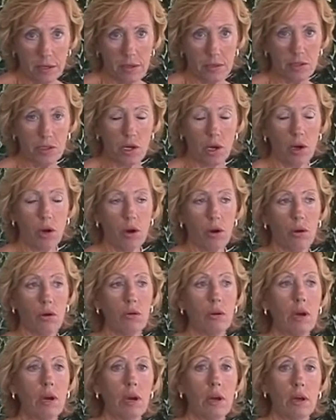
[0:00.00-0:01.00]

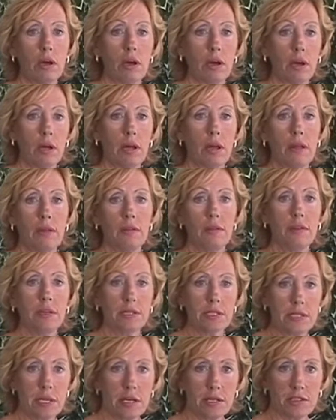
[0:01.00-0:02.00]
So
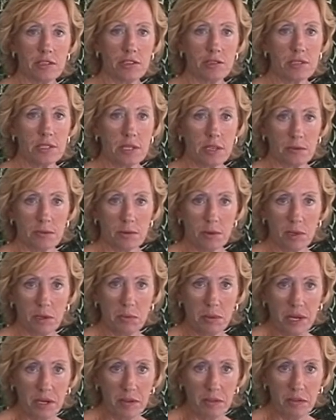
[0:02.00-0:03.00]
this agency really
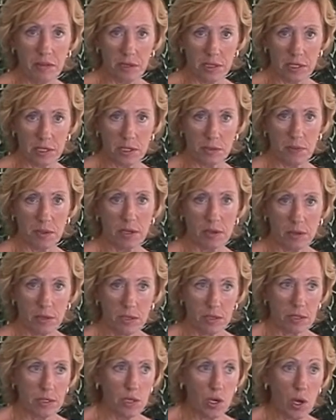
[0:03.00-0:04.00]
benefits
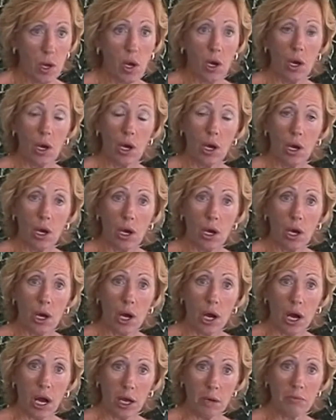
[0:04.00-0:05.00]
because
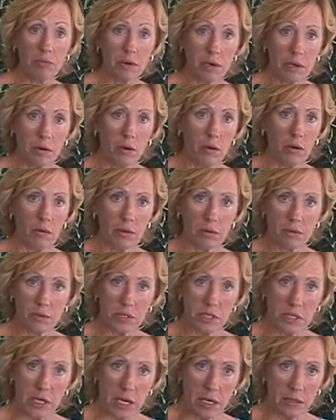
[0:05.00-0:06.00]
I bring all
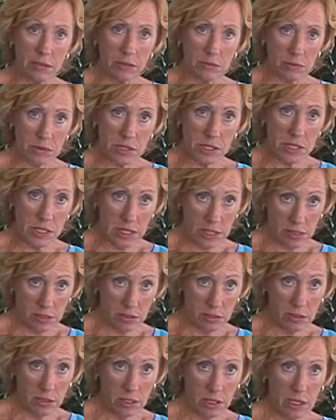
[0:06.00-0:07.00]
those standards
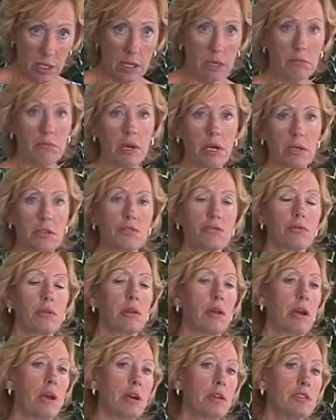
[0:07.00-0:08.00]
here and make sure
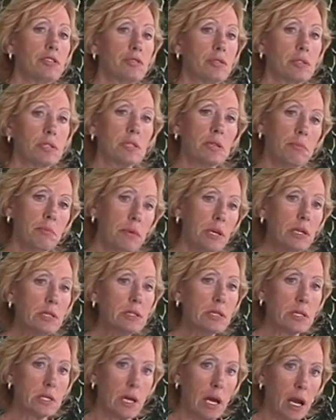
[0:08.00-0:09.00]
the agency
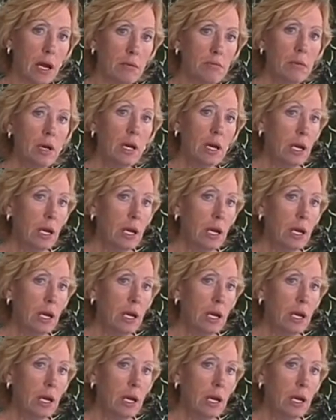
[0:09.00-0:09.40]
meets them.